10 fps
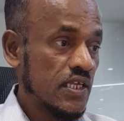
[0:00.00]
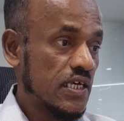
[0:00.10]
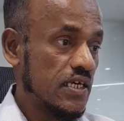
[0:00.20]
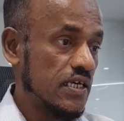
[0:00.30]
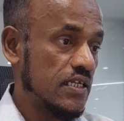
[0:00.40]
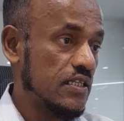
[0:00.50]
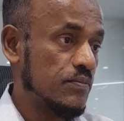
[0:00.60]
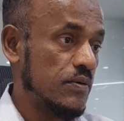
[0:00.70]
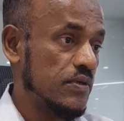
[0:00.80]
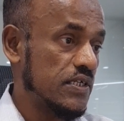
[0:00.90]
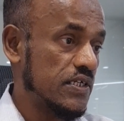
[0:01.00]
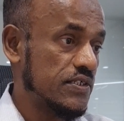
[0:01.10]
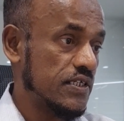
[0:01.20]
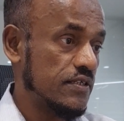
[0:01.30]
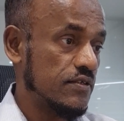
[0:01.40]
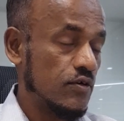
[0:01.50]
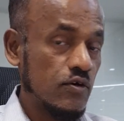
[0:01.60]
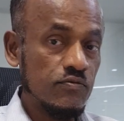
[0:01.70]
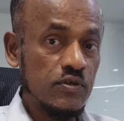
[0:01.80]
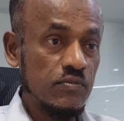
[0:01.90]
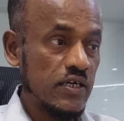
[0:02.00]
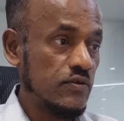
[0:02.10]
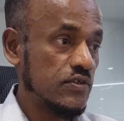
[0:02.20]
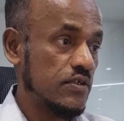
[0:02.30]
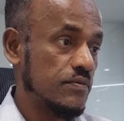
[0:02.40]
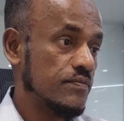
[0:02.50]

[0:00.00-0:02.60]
in the publication of the manuscript.